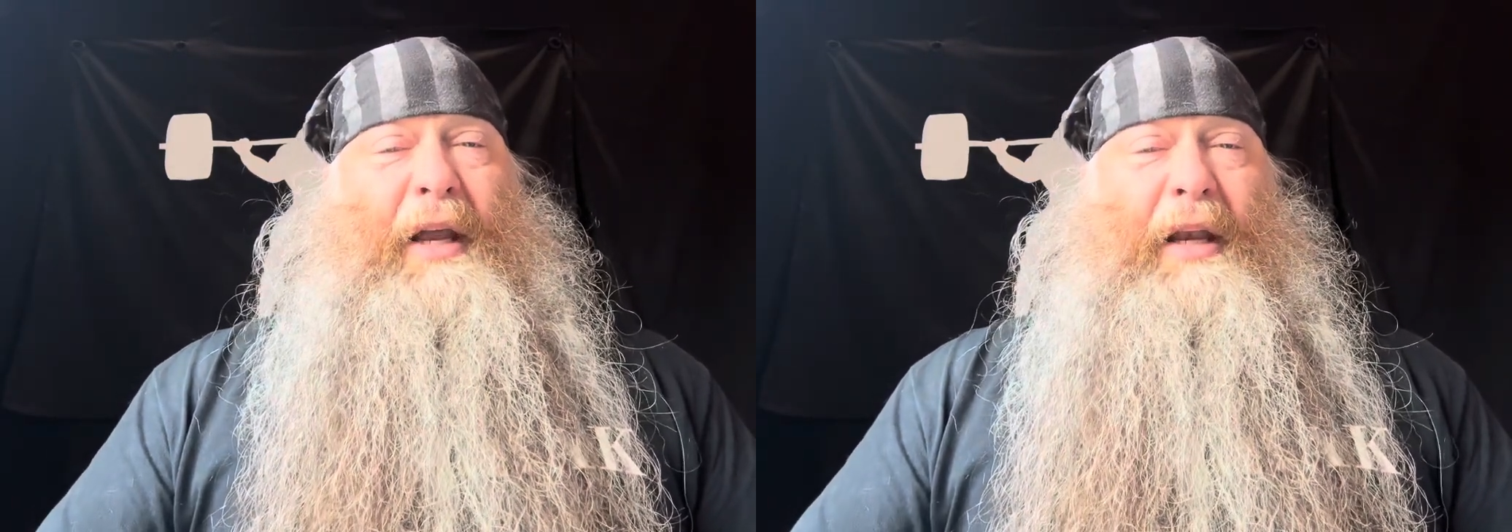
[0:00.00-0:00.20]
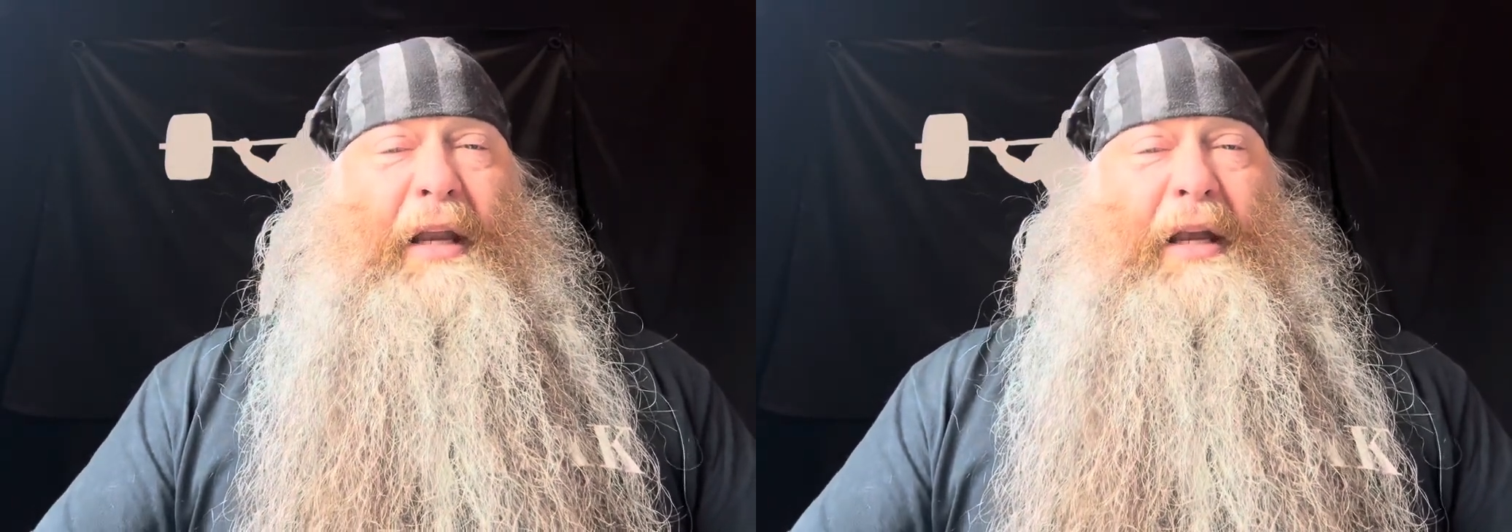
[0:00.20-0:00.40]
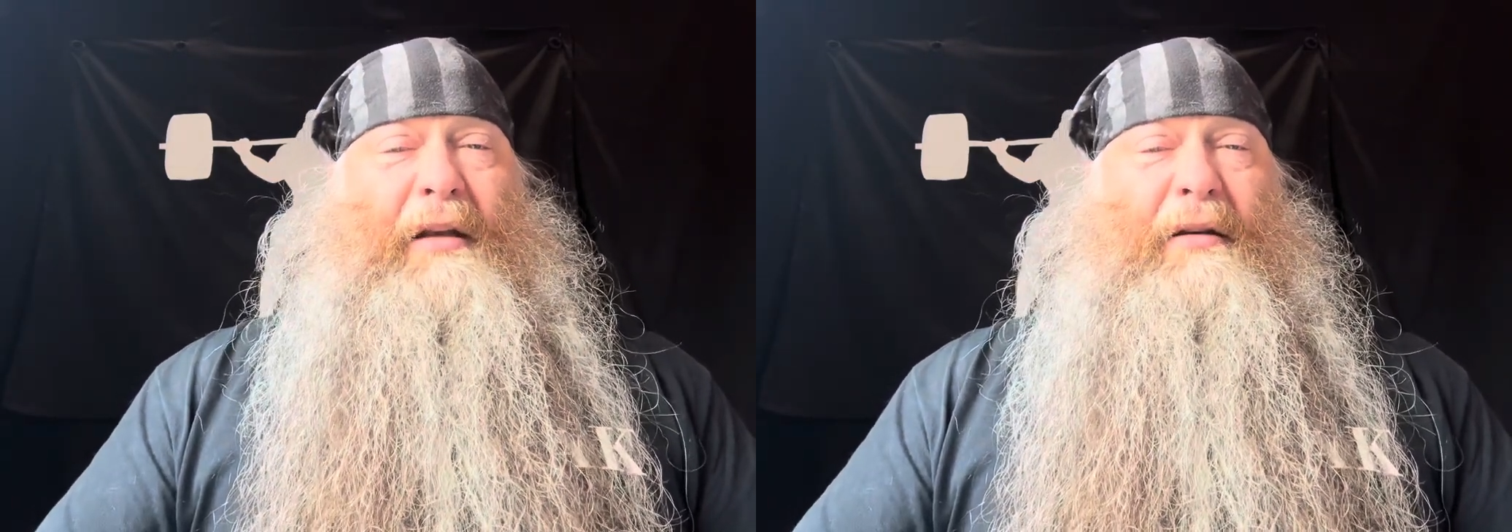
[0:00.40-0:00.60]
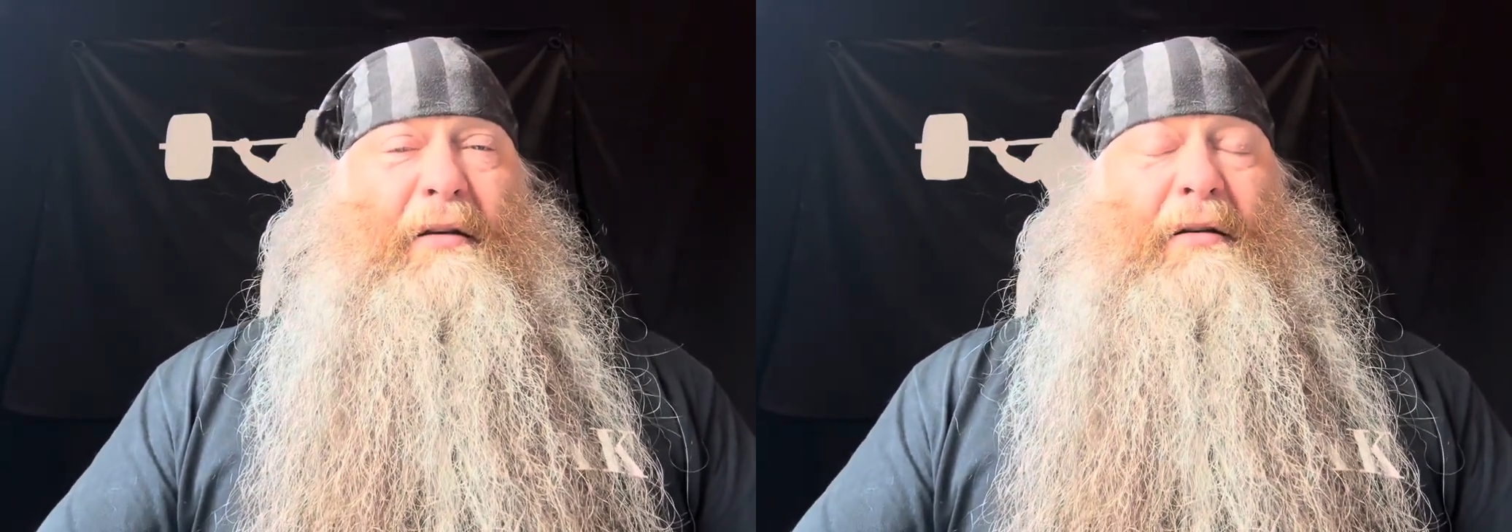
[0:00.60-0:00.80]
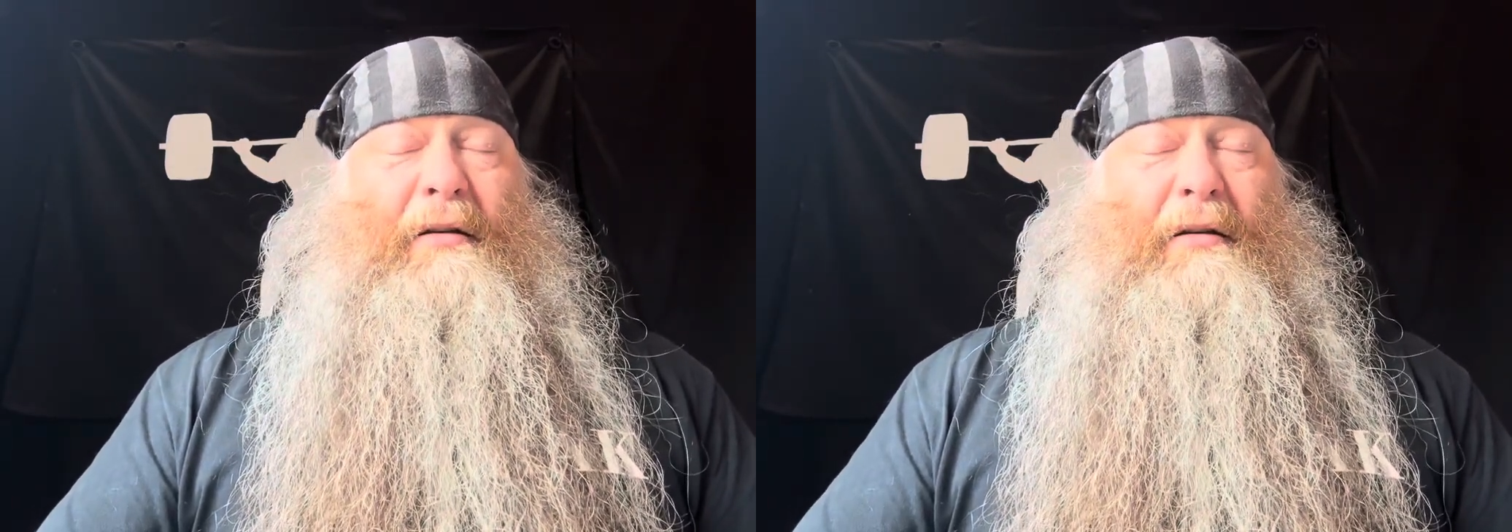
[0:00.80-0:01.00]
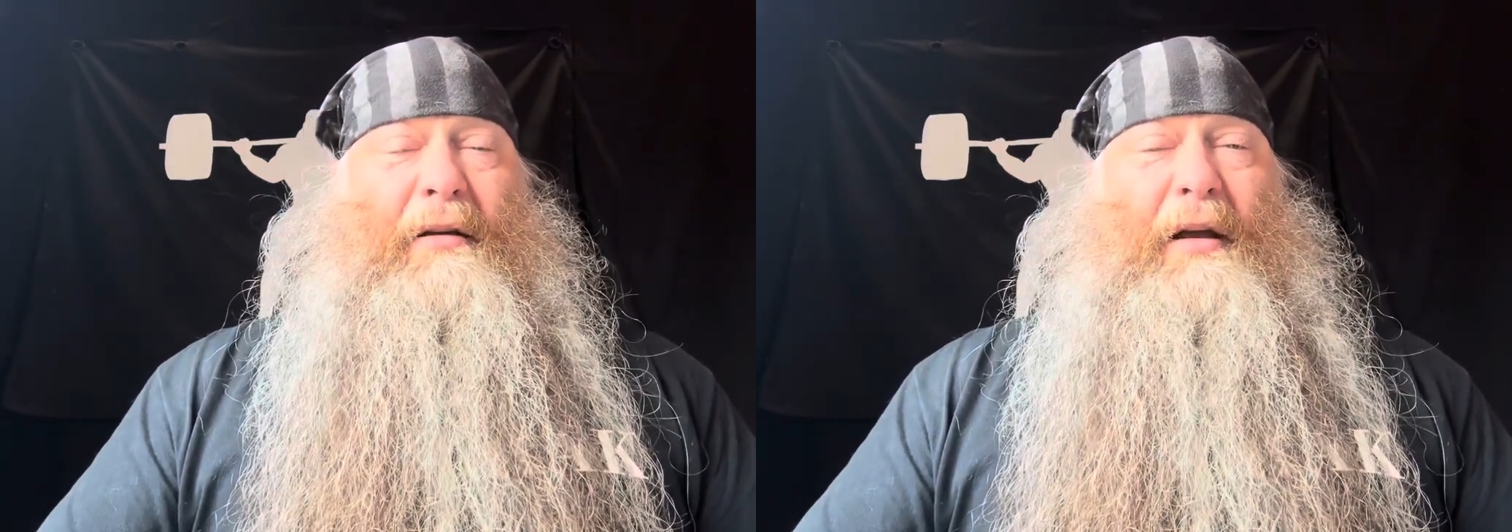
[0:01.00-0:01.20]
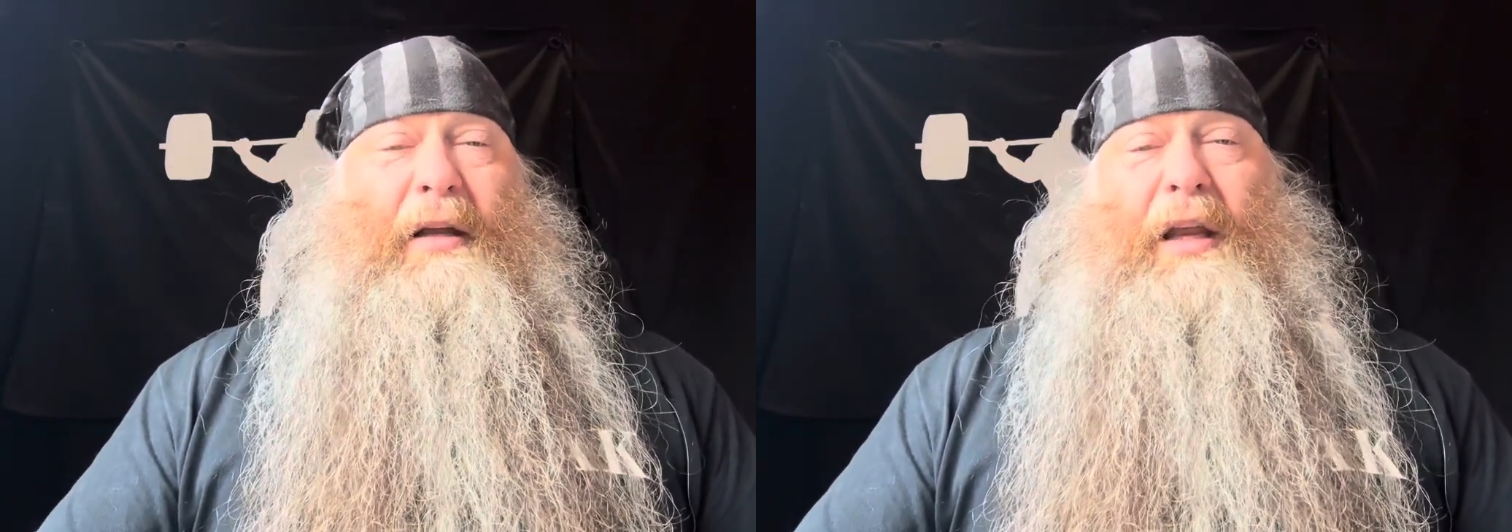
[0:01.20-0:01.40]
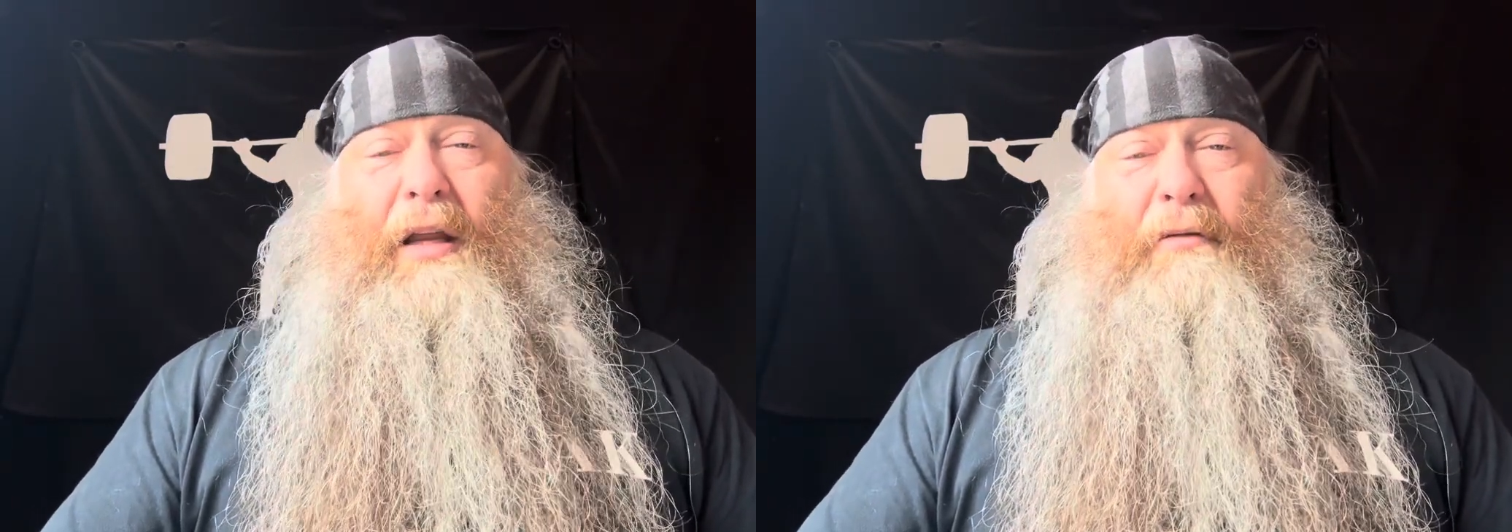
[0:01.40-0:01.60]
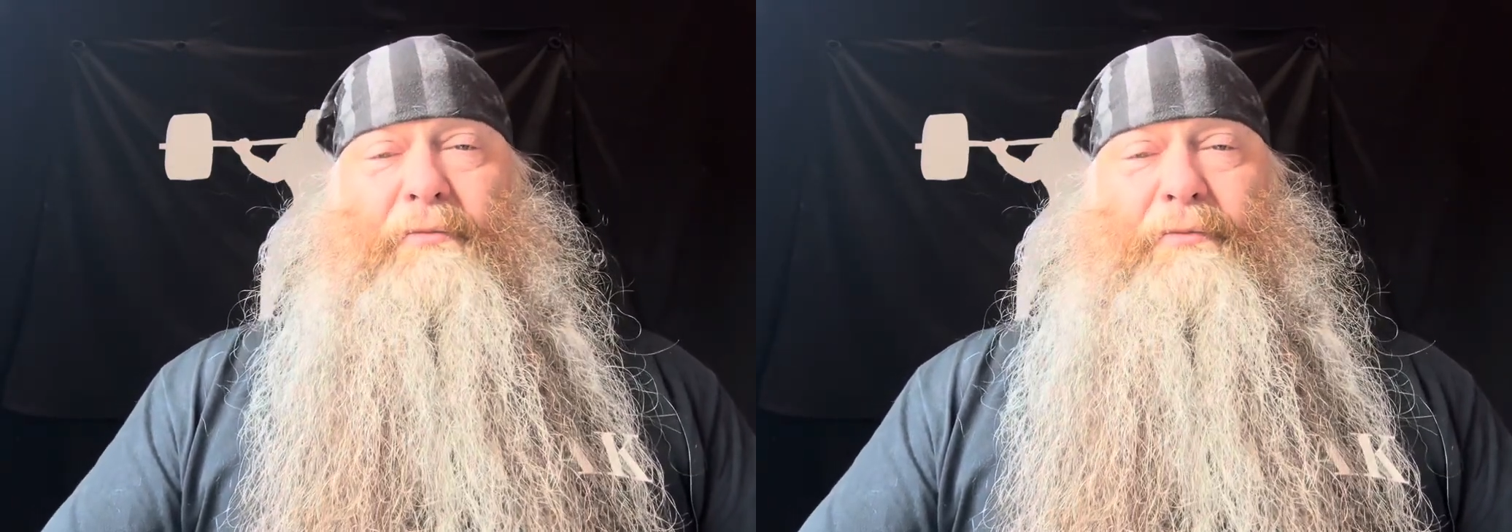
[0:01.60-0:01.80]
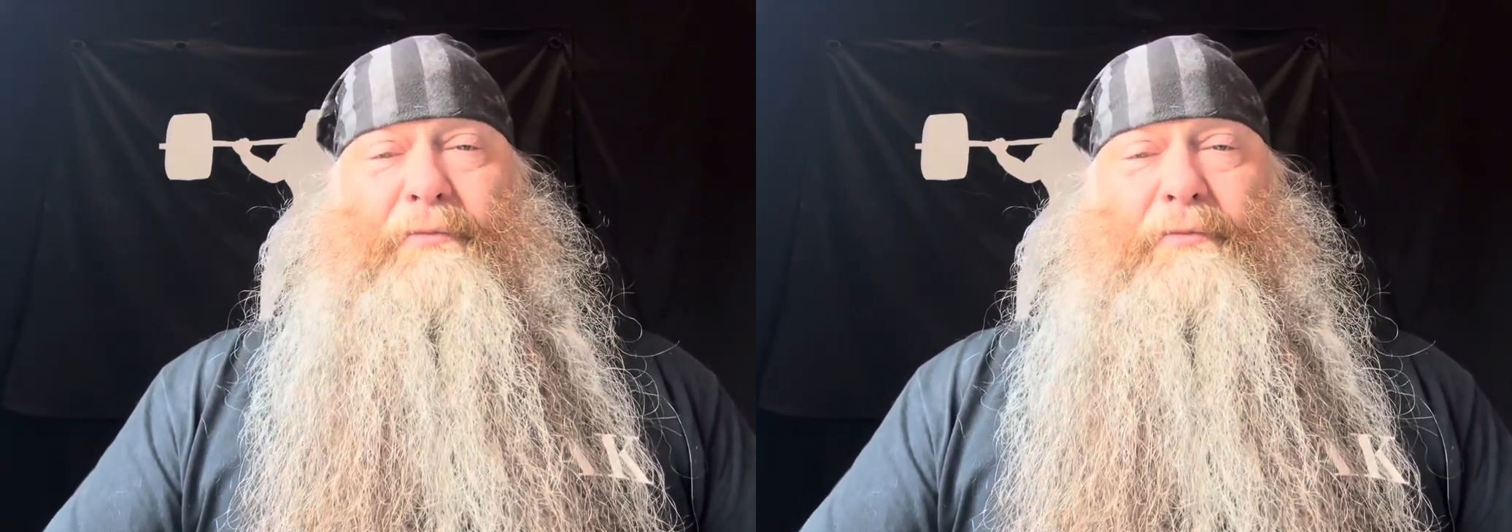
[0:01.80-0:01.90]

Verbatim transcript: and eaten again.